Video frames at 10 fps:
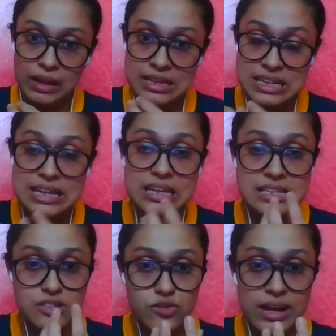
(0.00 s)
DNA
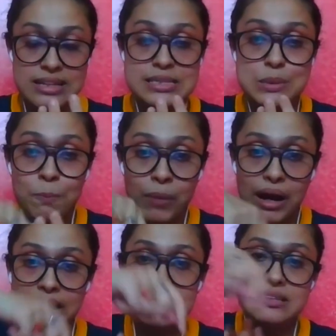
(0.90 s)
strands
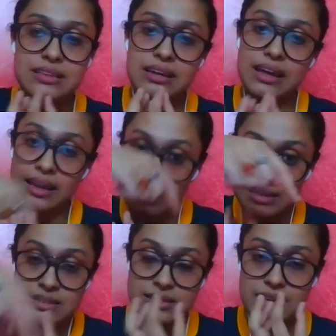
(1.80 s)
bind the
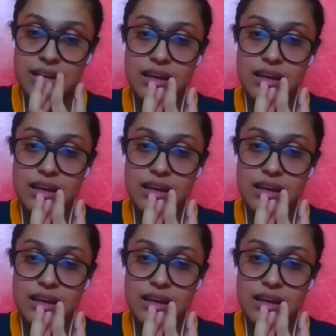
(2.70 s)
8